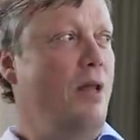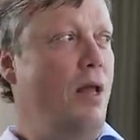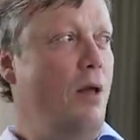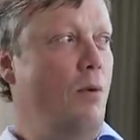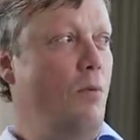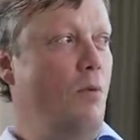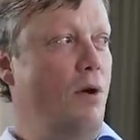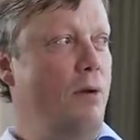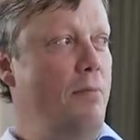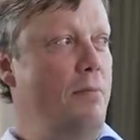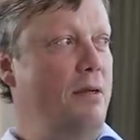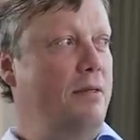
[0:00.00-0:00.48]

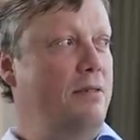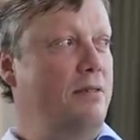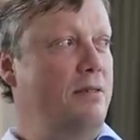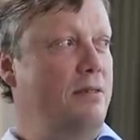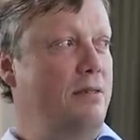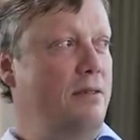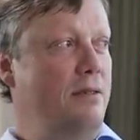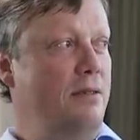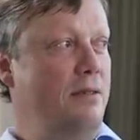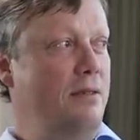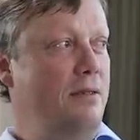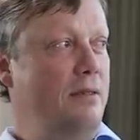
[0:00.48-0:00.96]
We
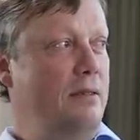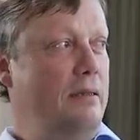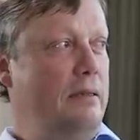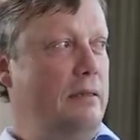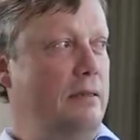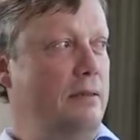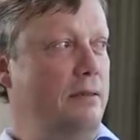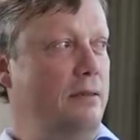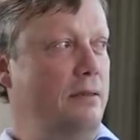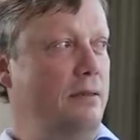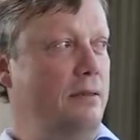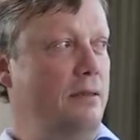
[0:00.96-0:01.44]
met
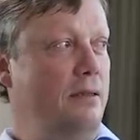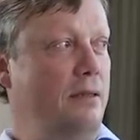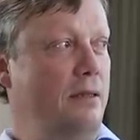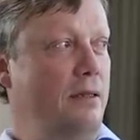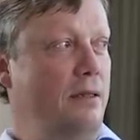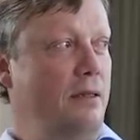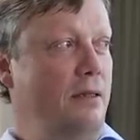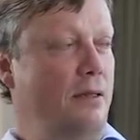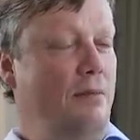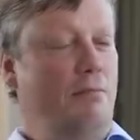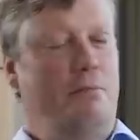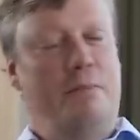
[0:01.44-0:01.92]

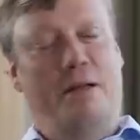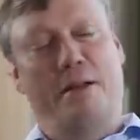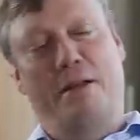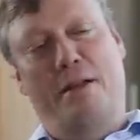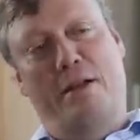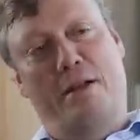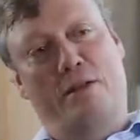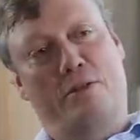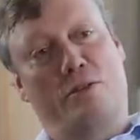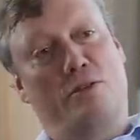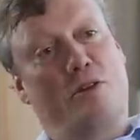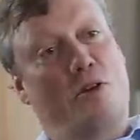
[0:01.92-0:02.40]
many
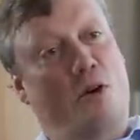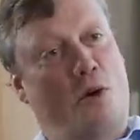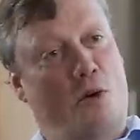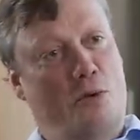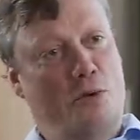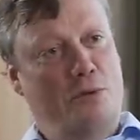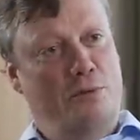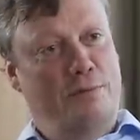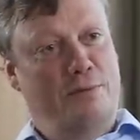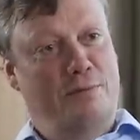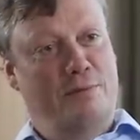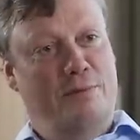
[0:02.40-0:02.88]
years
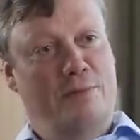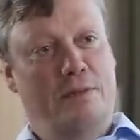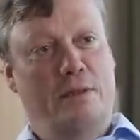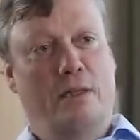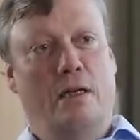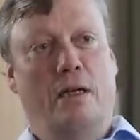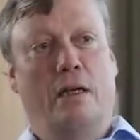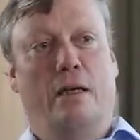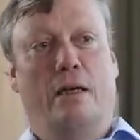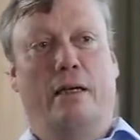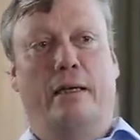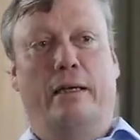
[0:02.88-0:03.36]
ago,
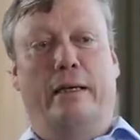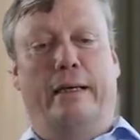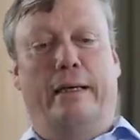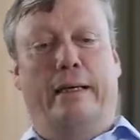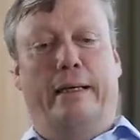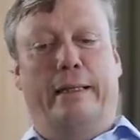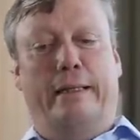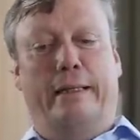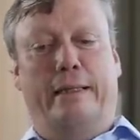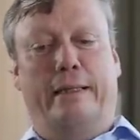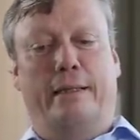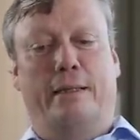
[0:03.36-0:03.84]

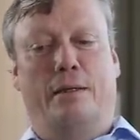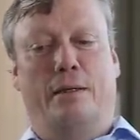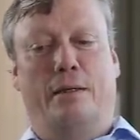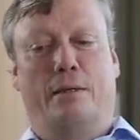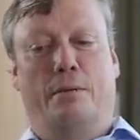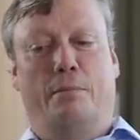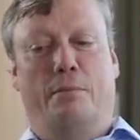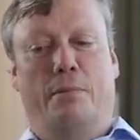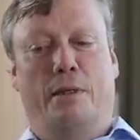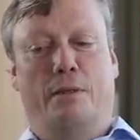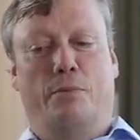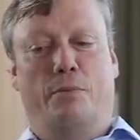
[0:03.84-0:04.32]

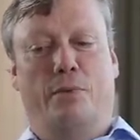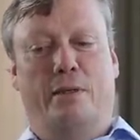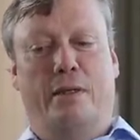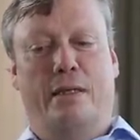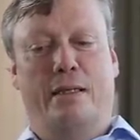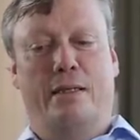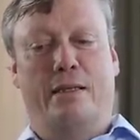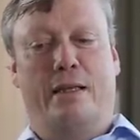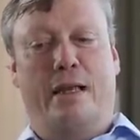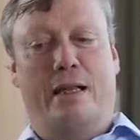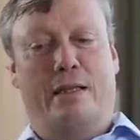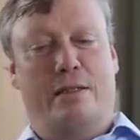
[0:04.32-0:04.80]
but we
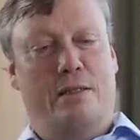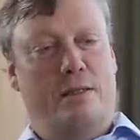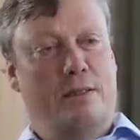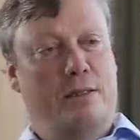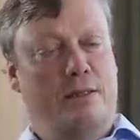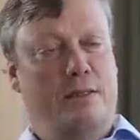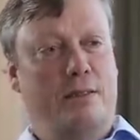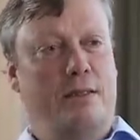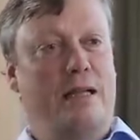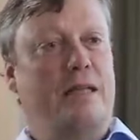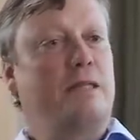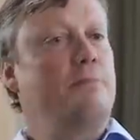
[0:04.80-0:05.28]
didn't get
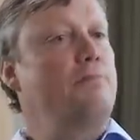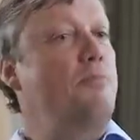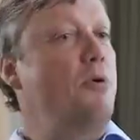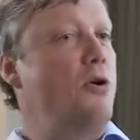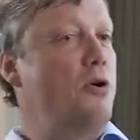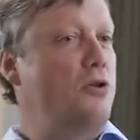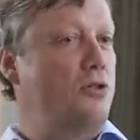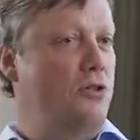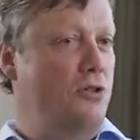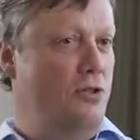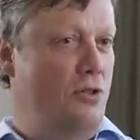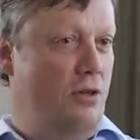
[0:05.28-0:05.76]
that
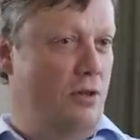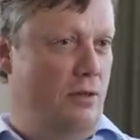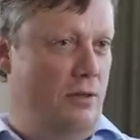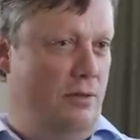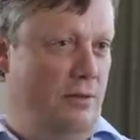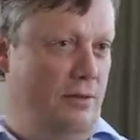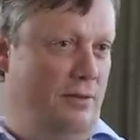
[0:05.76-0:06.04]
personal